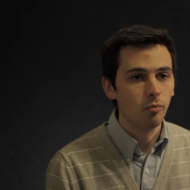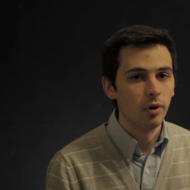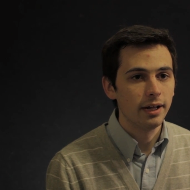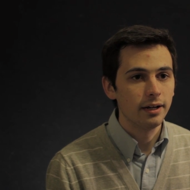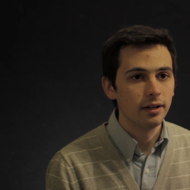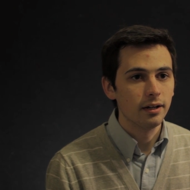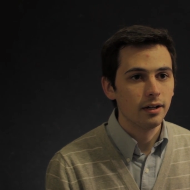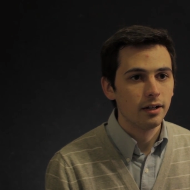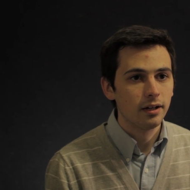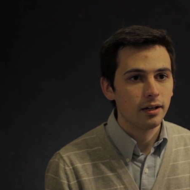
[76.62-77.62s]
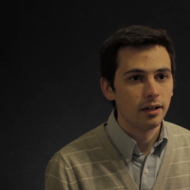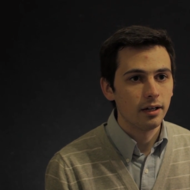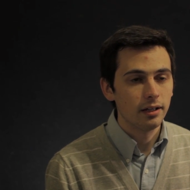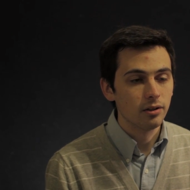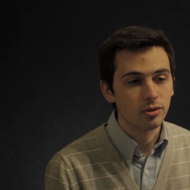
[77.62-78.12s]
when
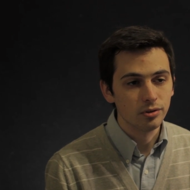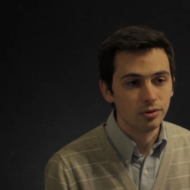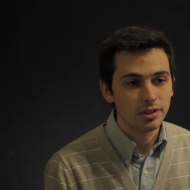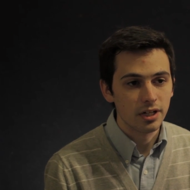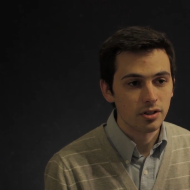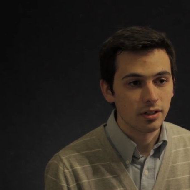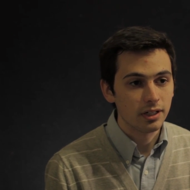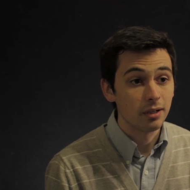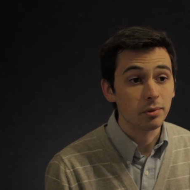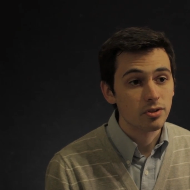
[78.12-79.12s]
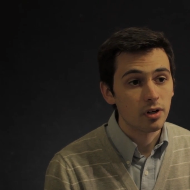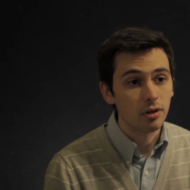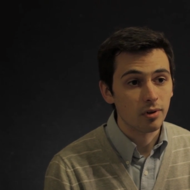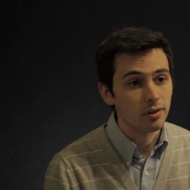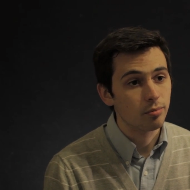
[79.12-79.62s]
a local news station came and
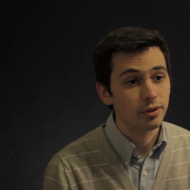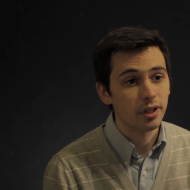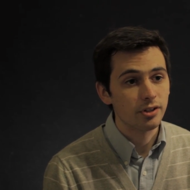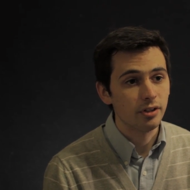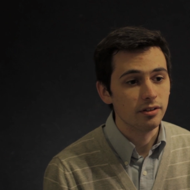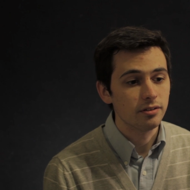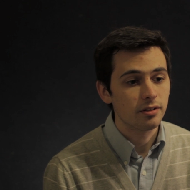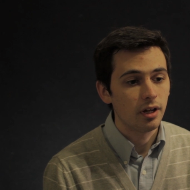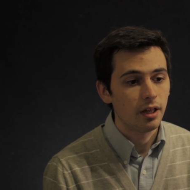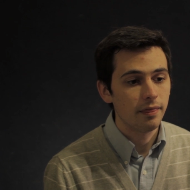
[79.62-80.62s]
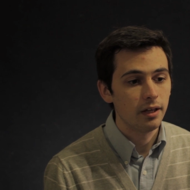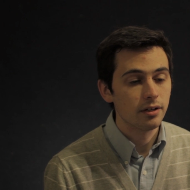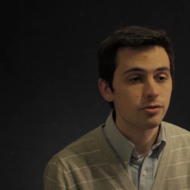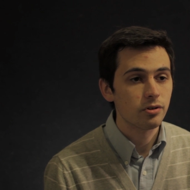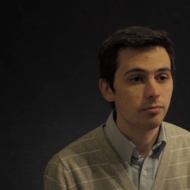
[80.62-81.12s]
saw one of the productions,
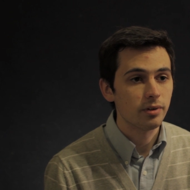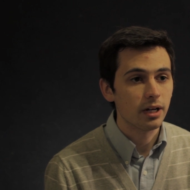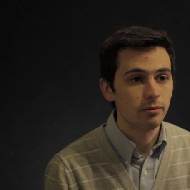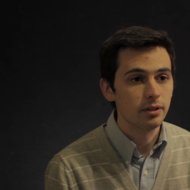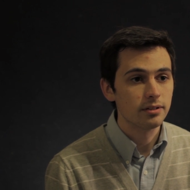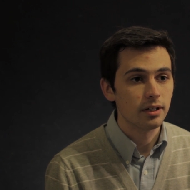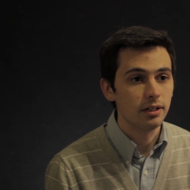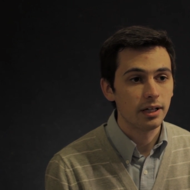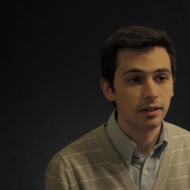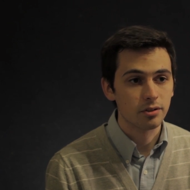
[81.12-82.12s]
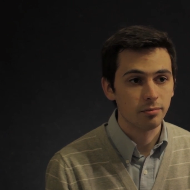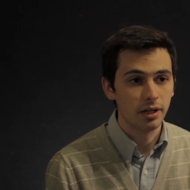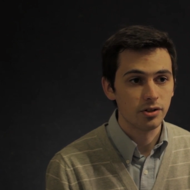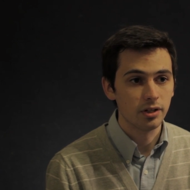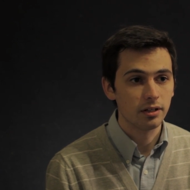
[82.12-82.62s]
they assumed I was a cancer
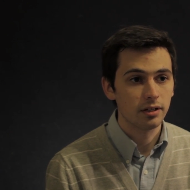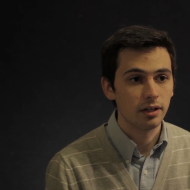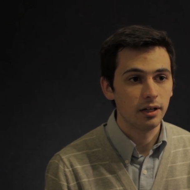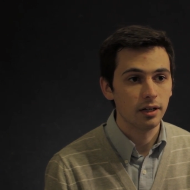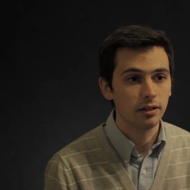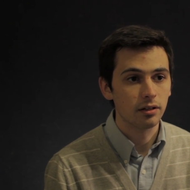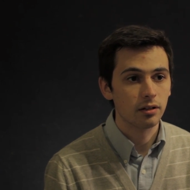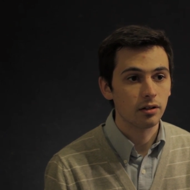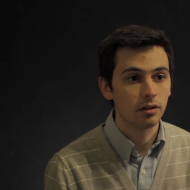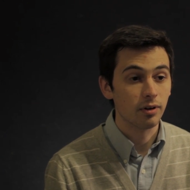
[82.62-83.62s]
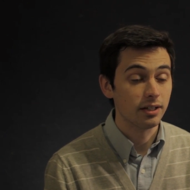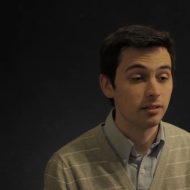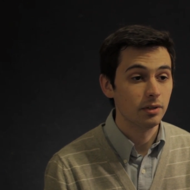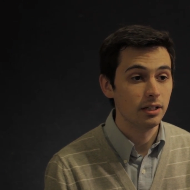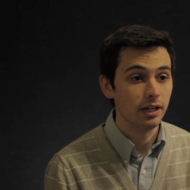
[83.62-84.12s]
patient and
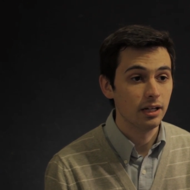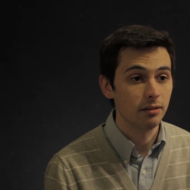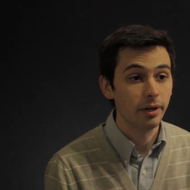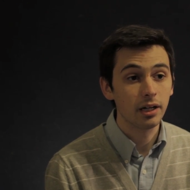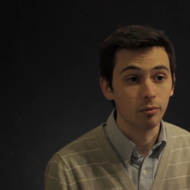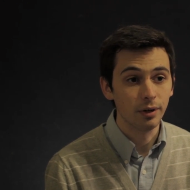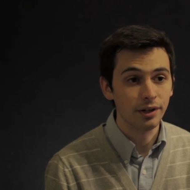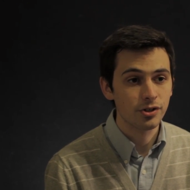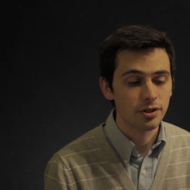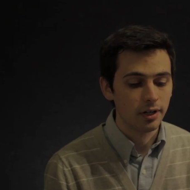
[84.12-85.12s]
granted me a make-a-wish.